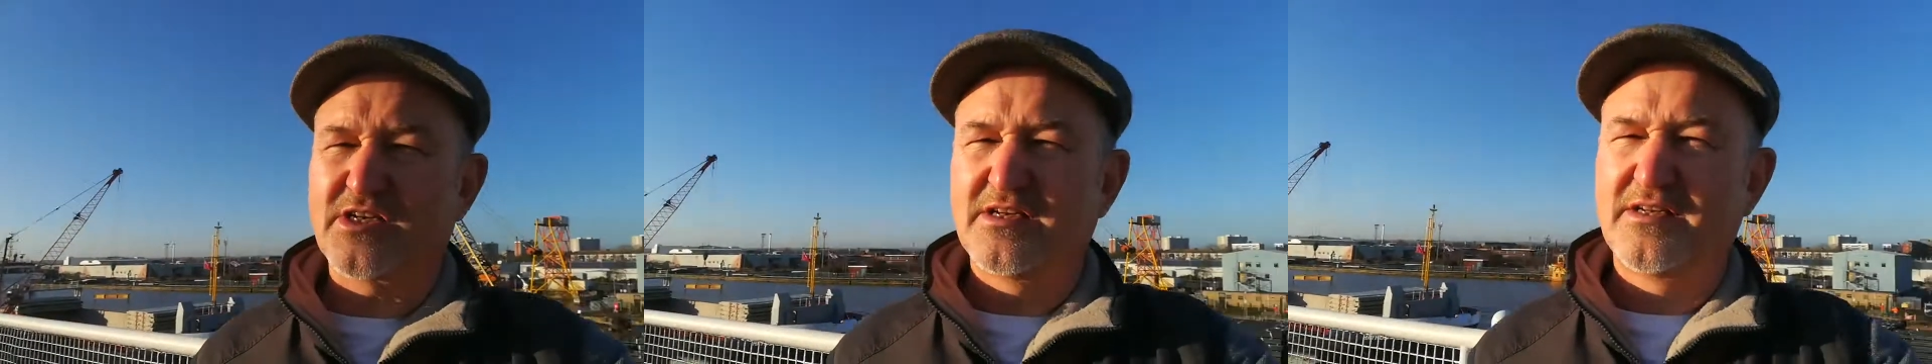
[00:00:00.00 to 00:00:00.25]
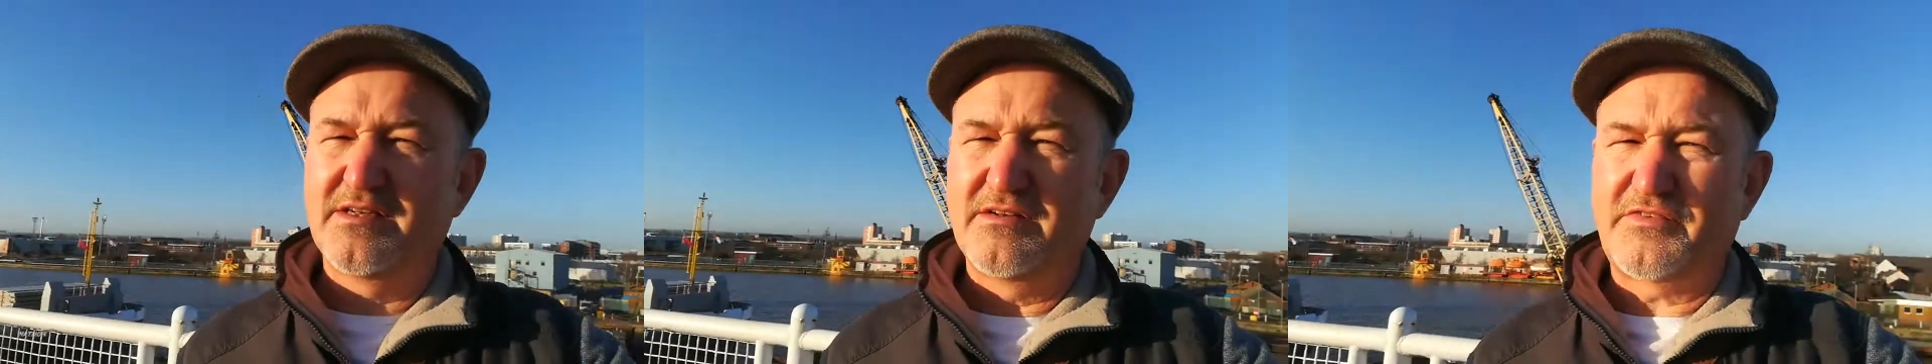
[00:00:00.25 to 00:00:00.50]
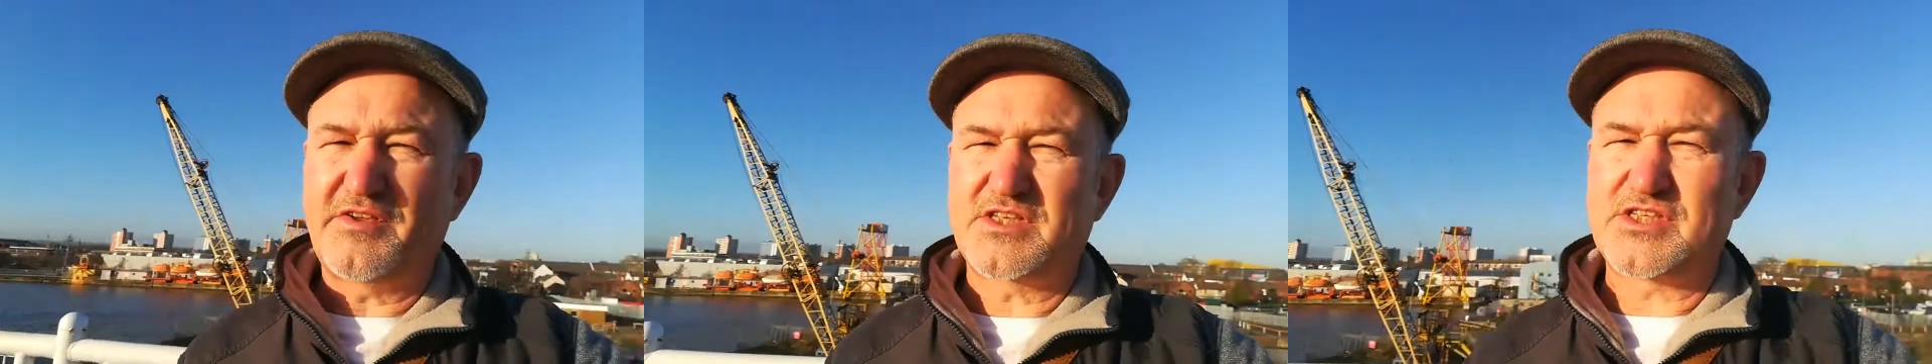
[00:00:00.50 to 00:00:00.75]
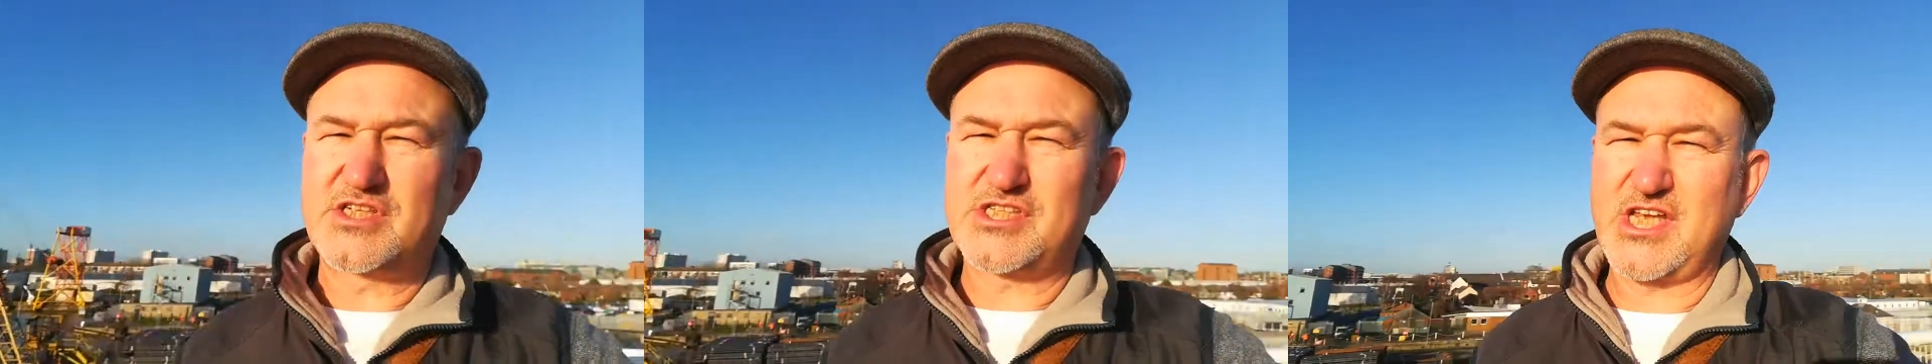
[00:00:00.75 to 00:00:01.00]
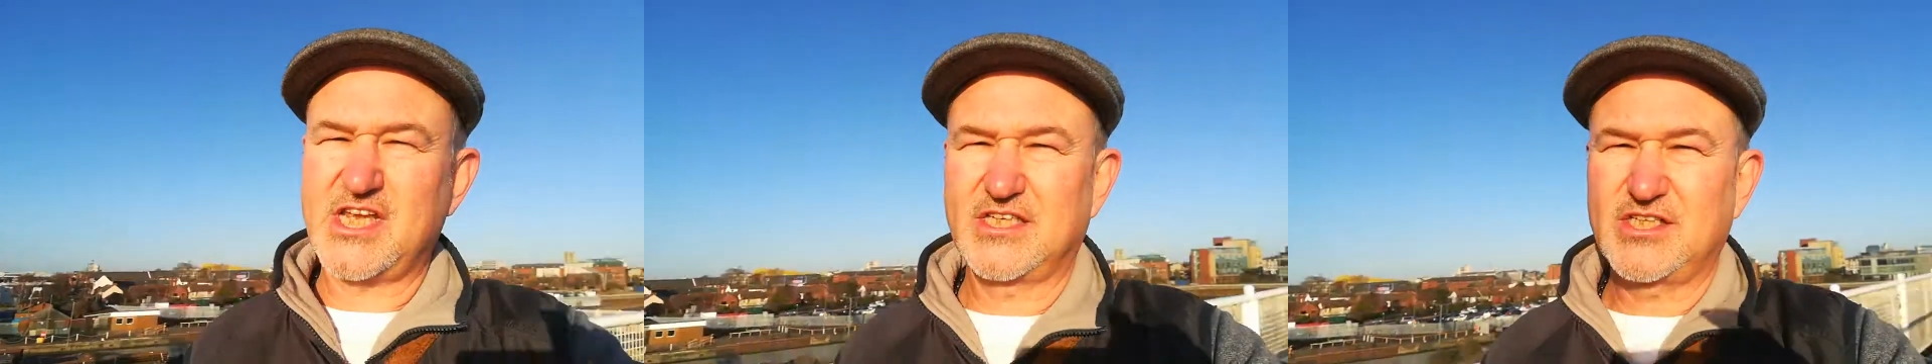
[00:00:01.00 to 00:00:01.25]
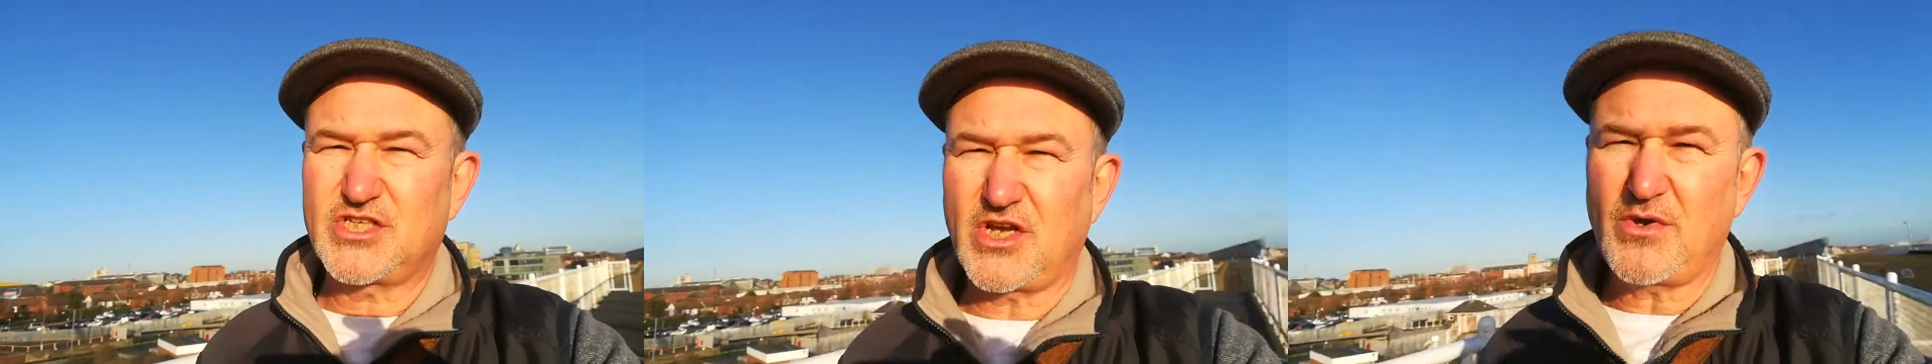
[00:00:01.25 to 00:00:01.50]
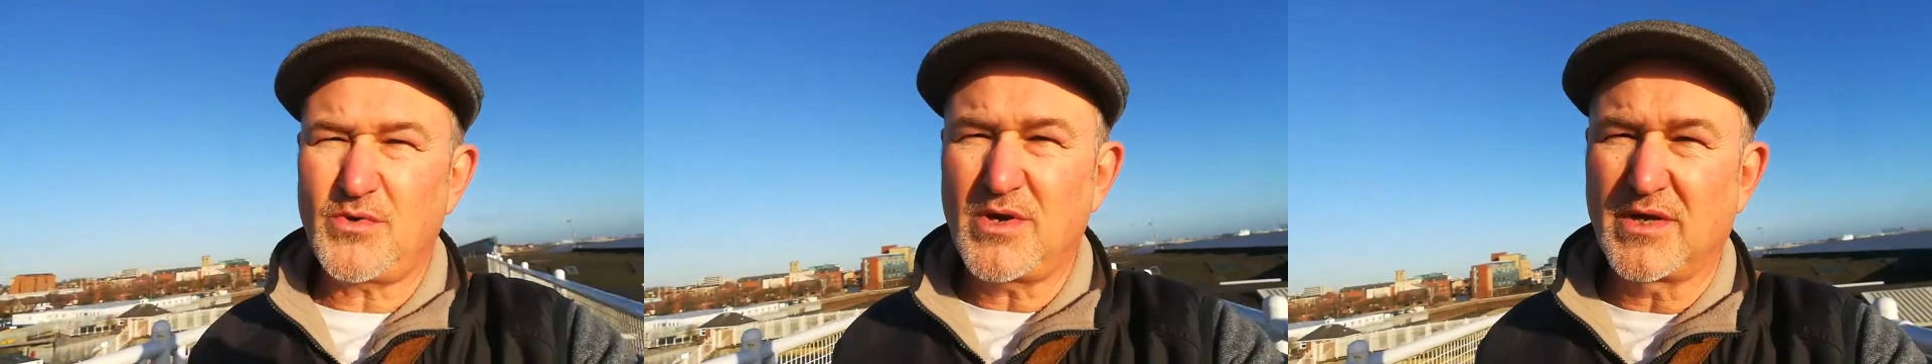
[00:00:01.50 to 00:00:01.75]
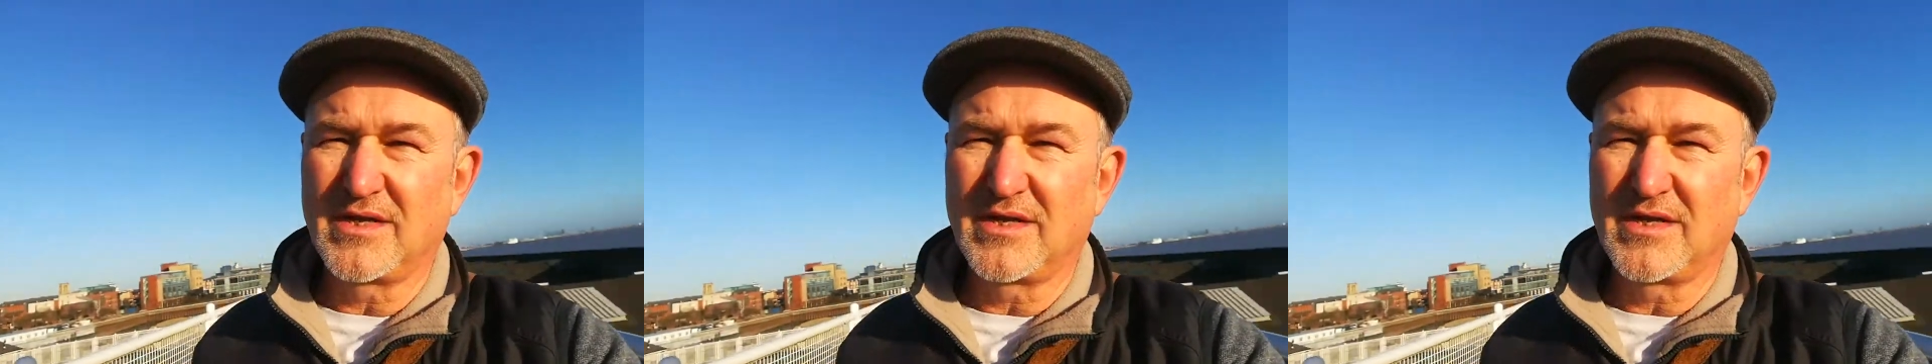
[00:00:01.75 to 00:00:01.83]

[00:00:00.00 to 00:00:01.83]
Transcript: for you to see and do.